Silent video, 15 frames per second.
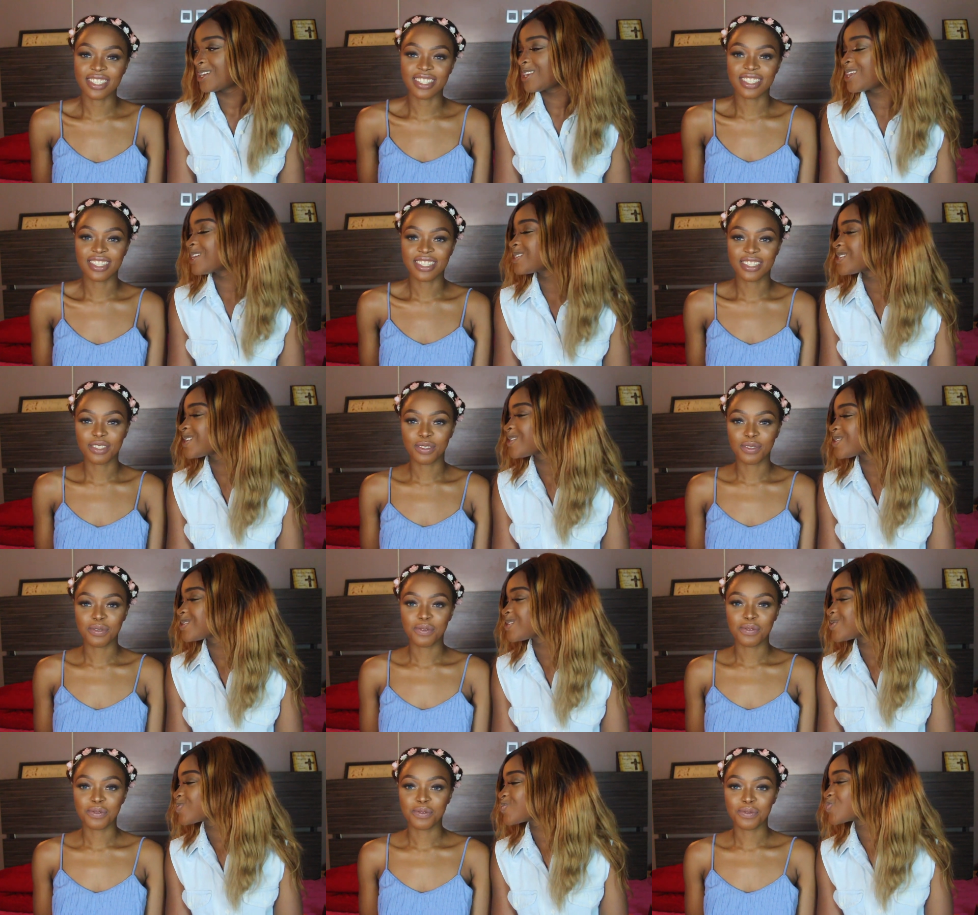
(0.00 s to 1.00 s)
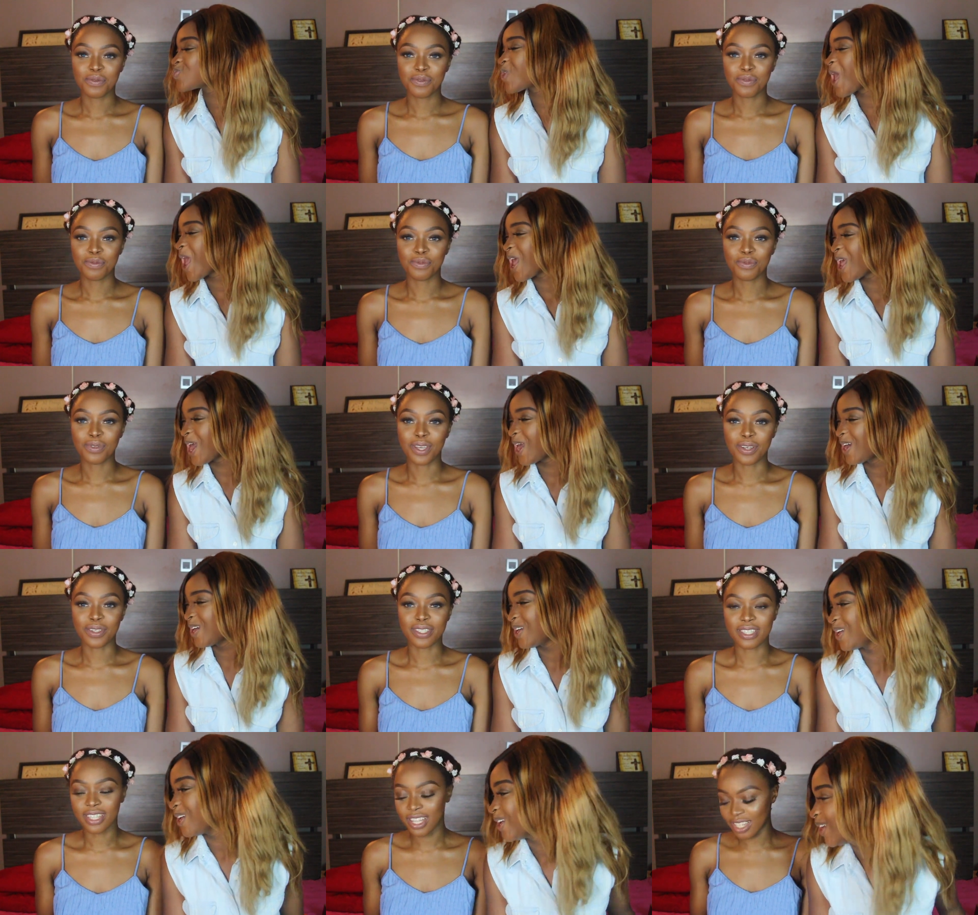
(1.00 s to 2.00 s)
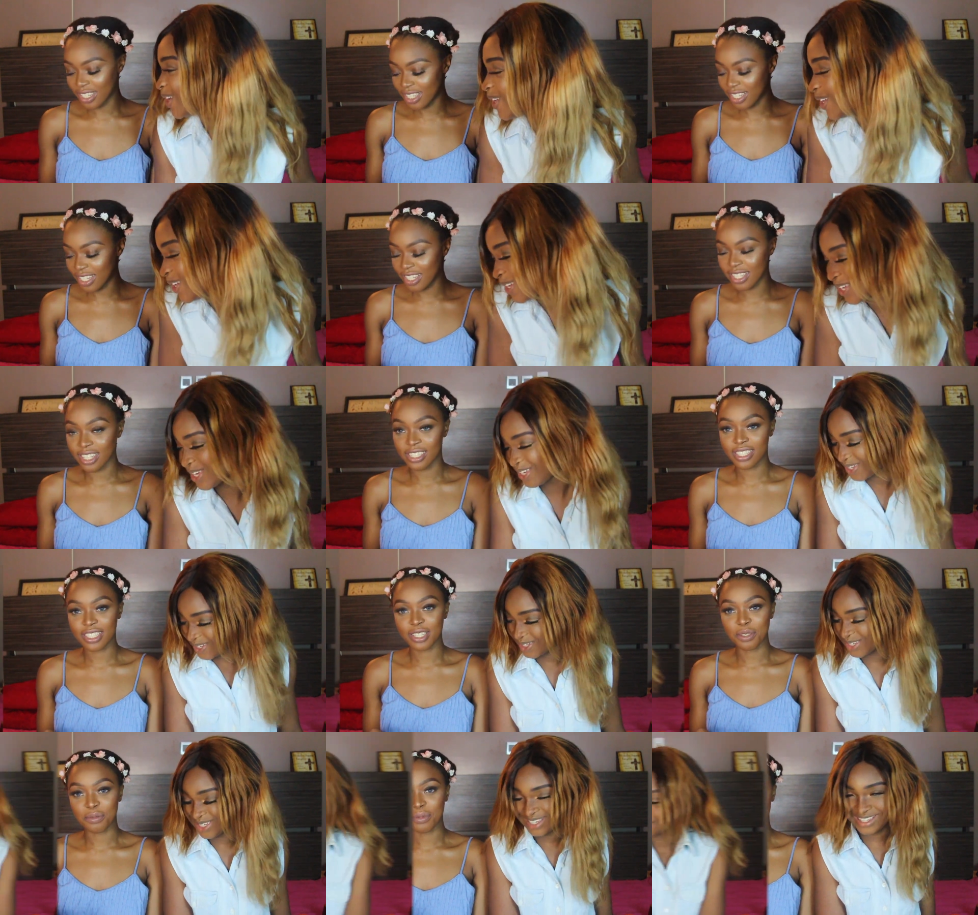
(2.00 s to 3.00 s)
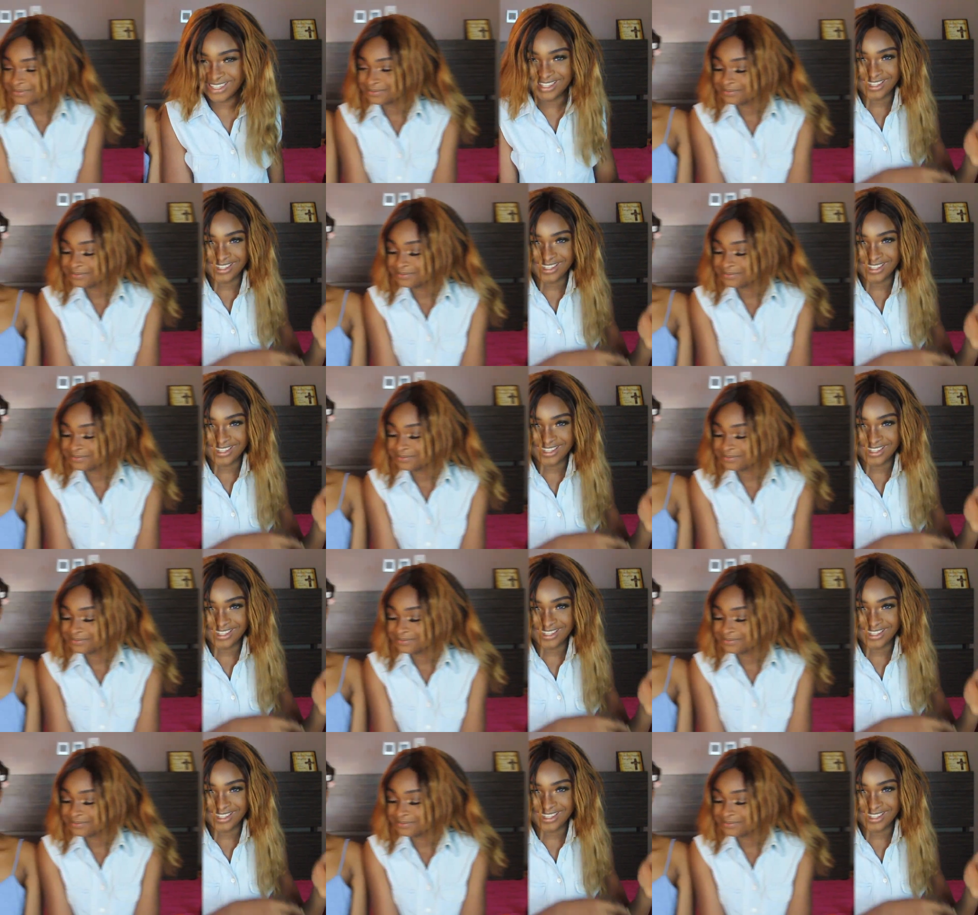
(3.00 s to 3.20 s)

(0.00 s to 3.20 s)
Speaker 1: Kill sales. That was the last text that she sent me.